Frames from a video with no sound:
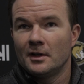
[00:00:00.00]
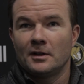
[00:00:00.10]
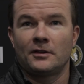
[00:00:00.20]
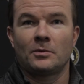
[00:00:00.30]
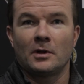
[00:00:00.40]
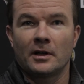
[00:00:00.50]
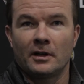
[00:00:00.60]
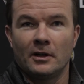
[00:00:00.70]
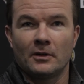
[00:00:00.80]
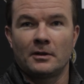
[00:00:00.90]
This is where,
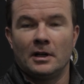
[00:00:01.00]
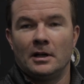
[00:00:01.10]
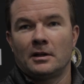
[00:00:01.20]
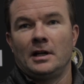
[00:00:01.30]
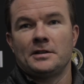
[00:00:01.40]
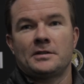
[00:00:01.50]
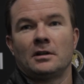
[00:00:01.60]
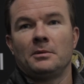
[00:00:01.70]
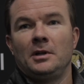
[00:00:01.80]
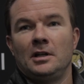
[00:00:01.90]
you know, guys
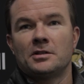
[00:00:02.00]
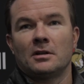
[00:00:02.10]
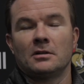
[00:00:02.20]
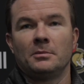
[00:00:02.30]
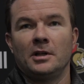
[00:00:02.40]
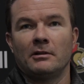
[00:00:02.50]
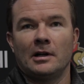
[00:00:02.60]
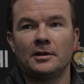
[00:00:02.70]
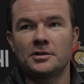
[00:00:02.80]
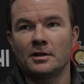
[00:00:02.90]
start to meet each other and be
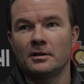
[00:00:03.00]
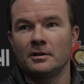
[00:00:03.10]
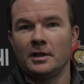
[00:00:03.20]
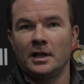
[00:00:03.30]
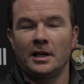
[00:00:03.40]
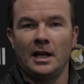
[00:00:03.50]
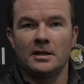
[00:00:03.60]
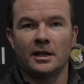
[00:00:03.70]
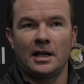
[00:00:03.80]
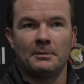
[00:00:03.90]
around each other and gain
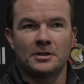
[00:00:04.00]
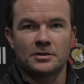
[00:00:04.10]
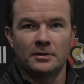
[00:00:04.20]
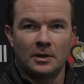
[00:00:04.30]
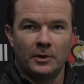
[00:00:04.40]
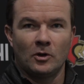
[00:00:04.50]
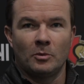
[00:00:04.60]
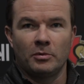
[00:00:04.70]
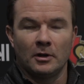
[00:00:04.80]
that chemistry that we hope